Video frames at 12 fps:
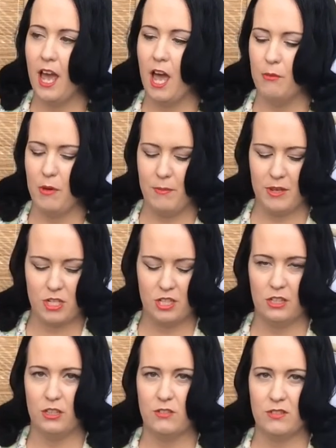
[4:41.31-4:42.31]
I'm
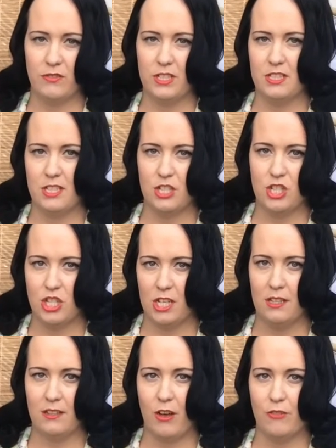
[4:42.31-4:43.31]
actually going to use a vintage
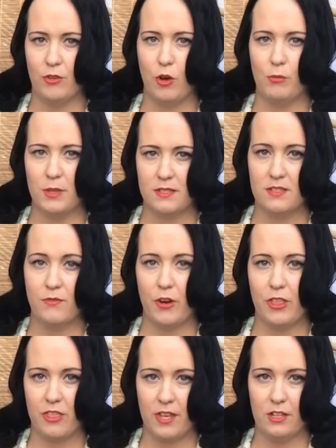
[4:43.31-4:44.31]
sheet that I've got because it's
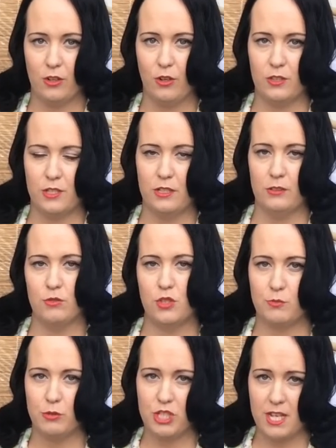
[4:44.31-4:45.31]
very thin cotton. It will
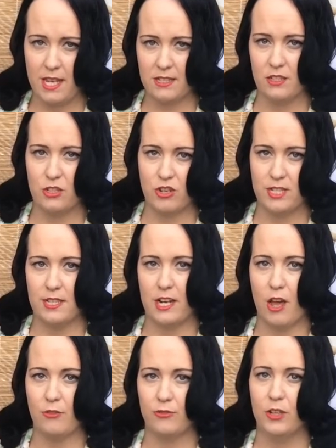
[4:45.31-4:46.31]
just protect the dress
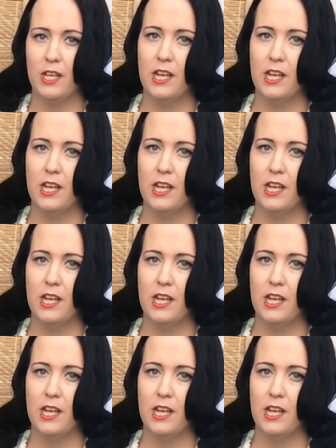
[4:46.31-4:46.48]
enough